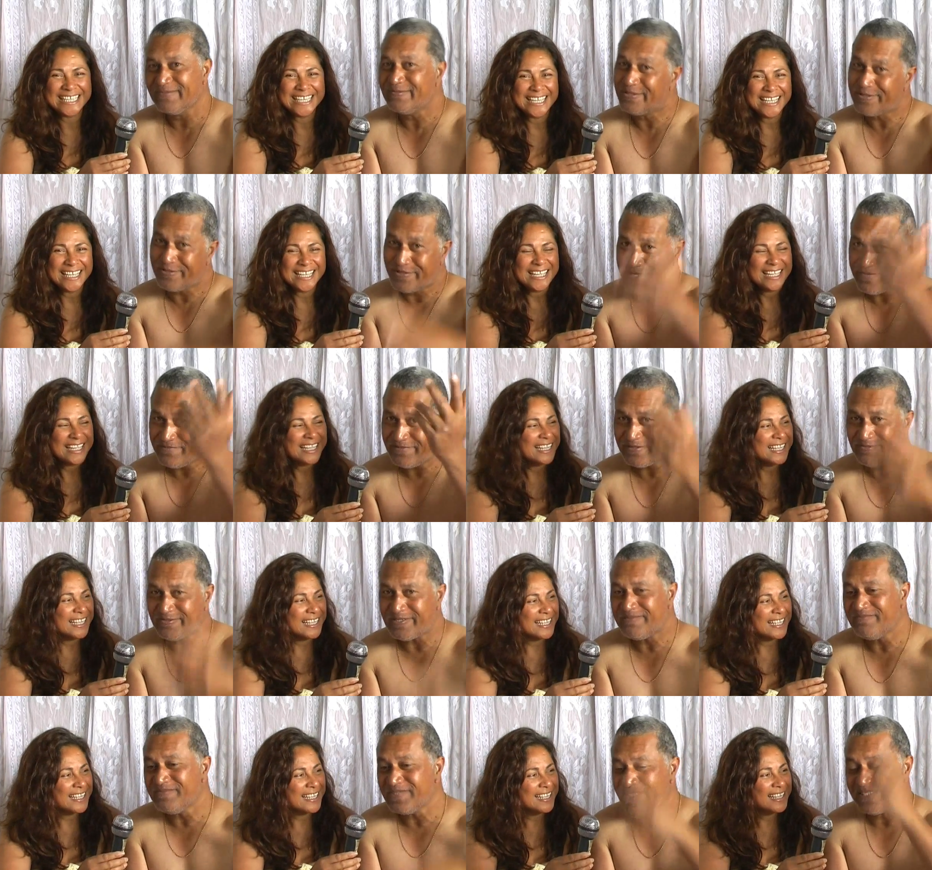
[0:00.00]
Speaker 1: Where do you have your
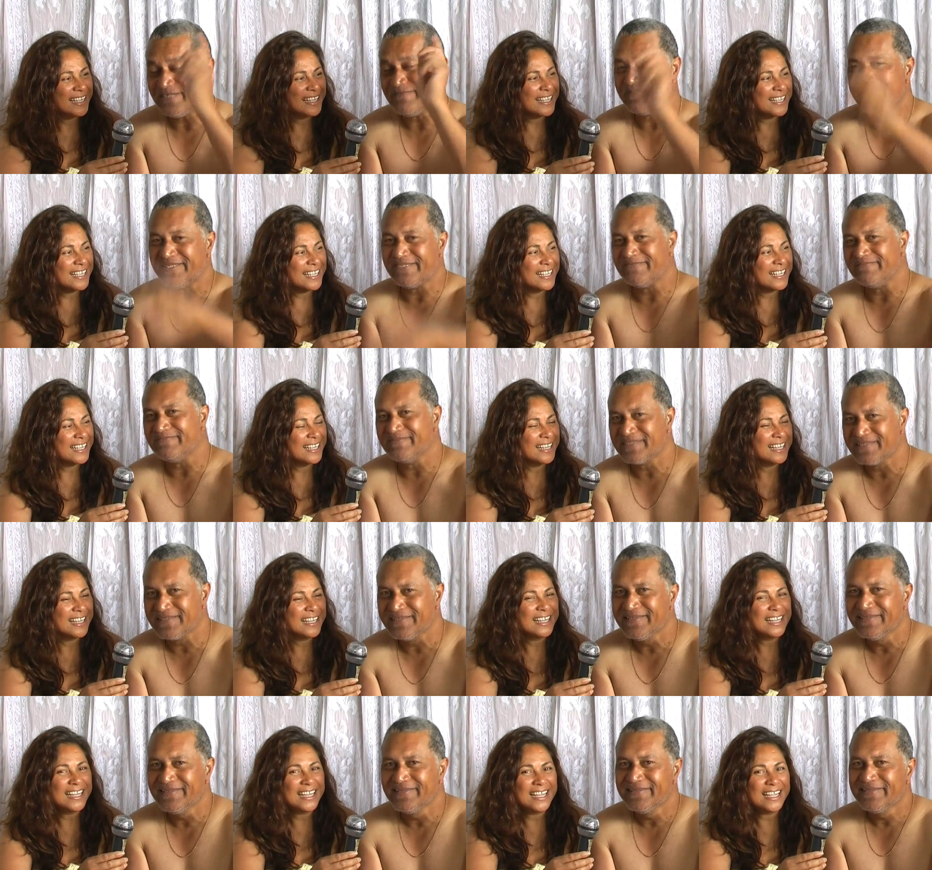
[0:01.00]
dreams in your bedrooms?
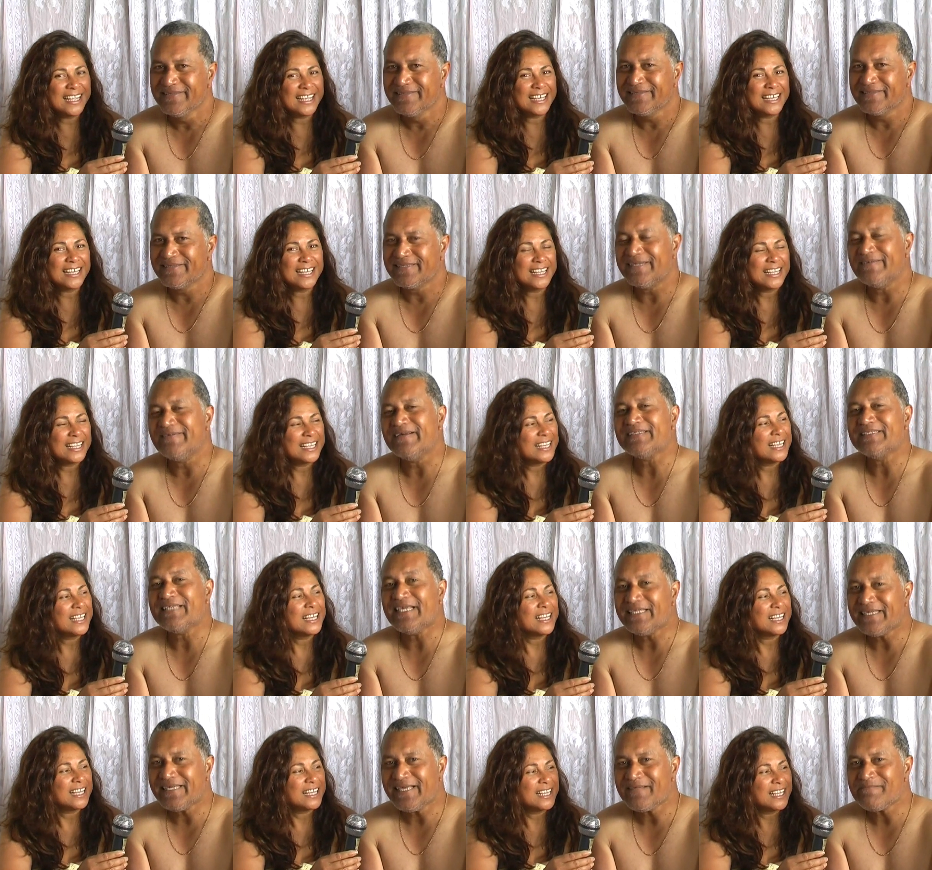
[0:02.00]
So uh,
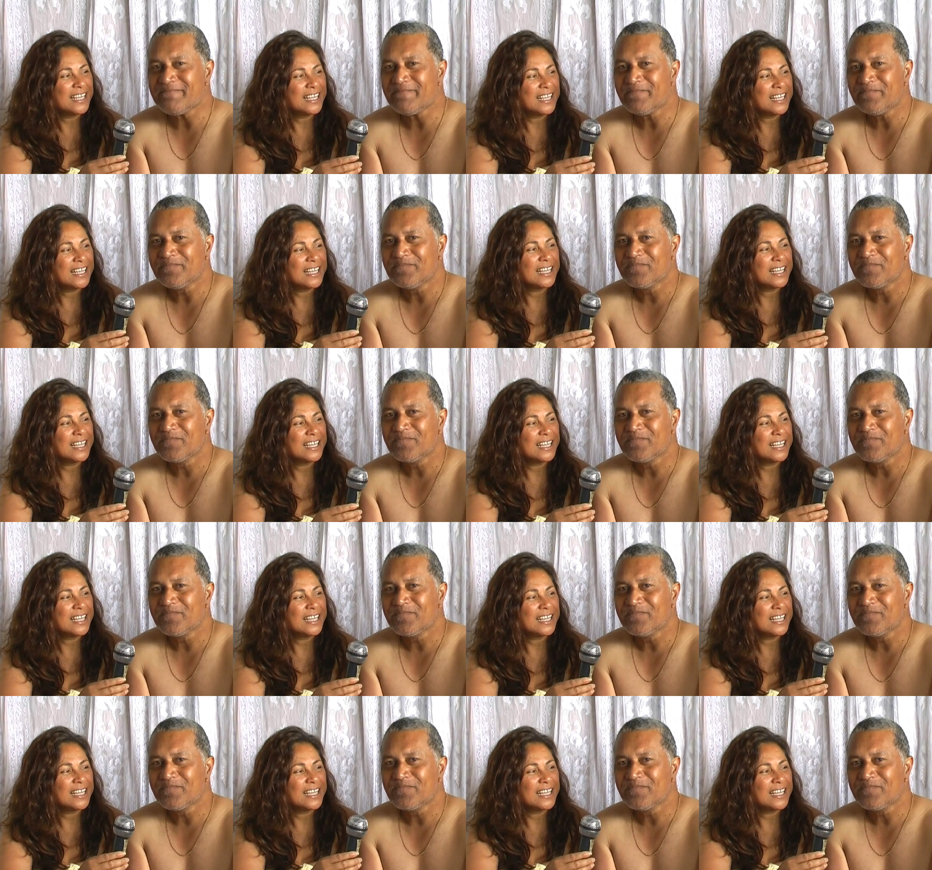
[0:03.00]
take care.